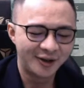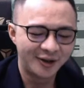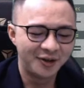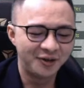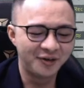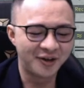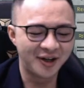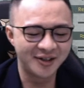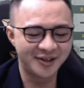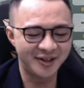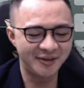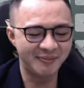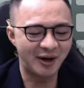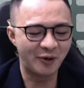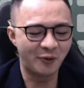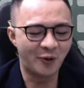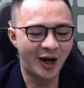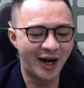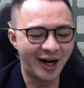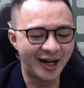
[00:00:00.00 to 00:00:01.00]
You can see my
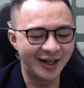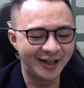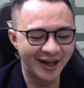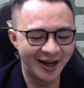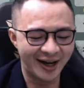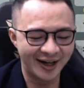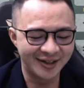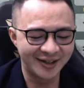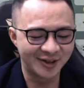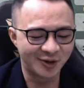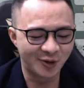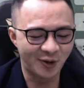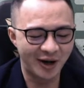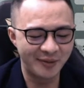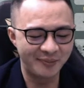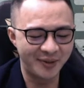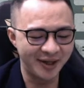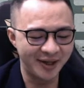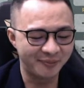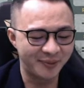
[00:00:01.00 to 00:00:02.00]
y and x is quite
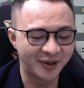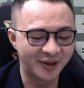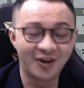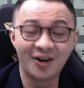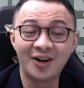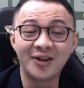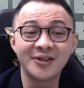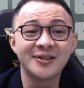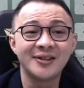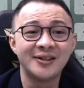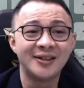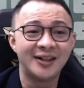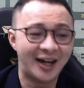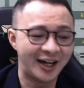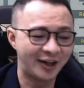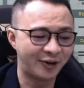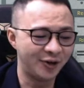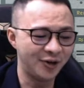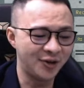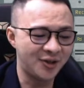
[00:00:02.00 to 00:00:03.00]
big because
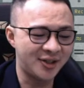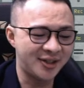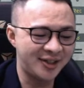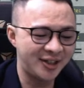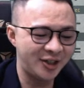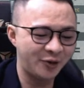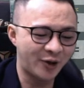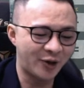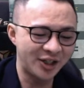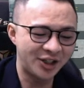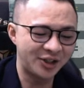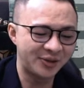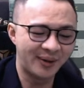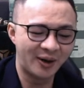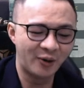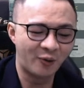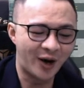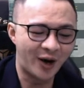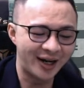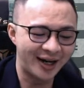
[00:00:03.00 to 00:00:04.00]
I'm going to see what is my
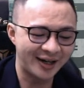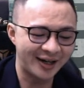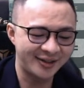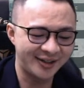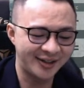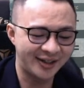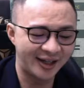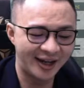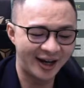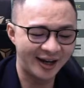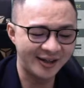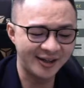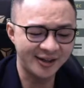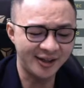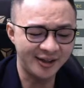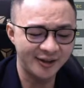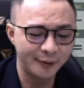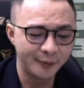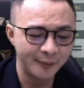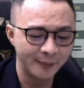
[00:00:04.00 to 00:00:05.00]
y-axis and
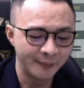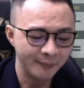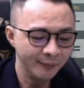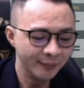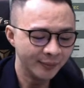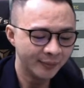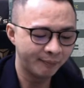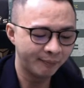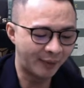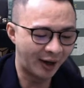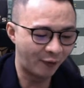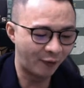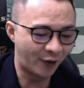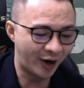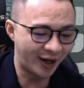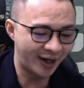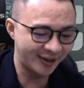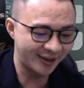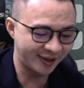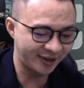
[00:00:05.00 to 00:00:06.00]
x-axis. My
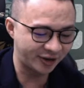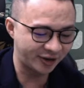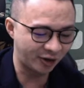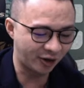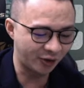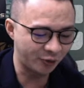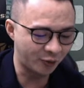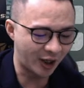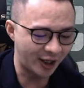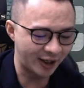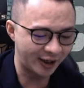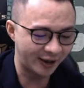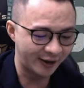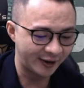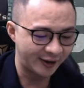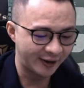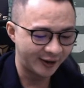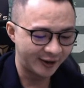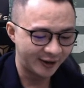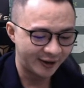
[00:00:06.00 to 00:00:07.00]
y-axis is ln y.
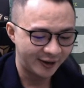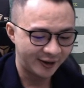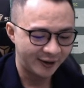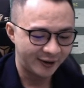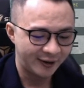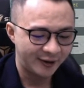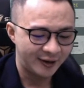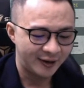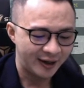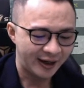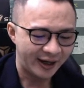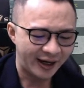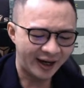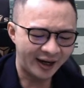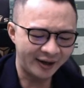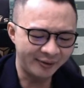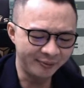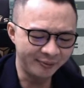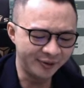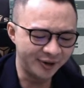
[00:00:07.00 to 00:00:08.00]

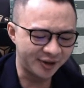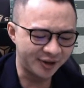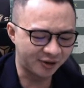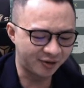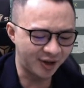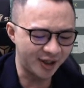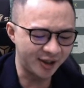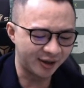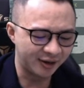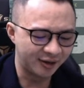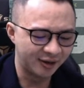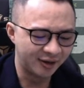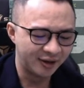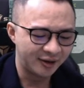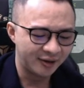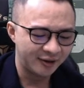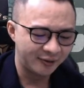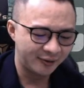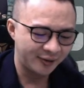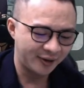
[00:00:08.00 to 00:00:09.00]
M is a gradient.
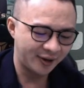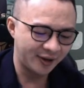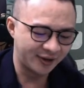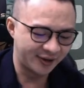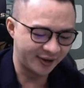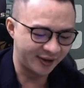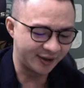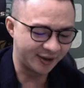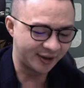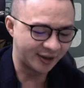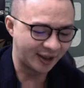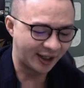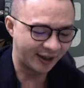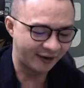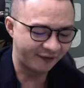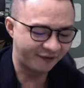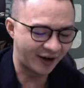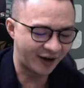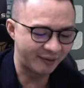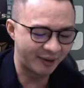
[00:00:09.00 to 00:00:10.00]
It's easy. I
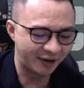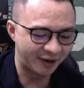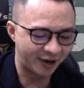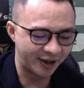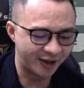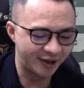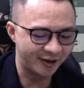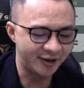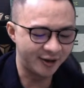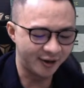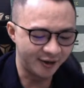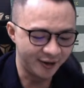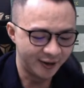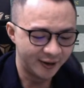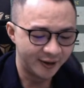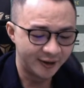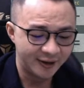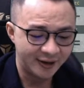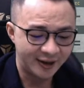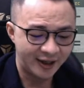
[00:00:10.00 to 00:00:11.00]
can find my gradient here.
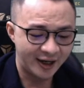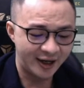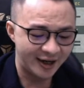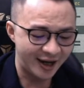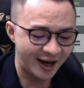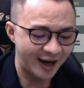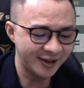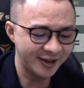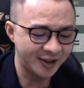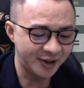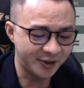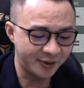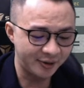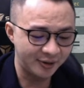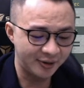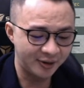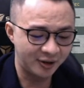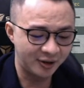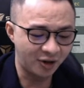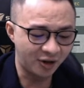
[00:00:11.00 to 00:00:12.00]
And x is
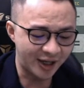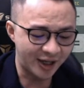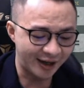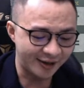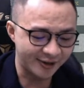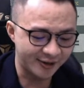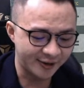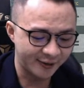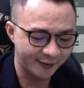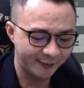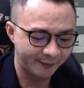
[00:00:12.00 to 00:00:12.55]
ln x.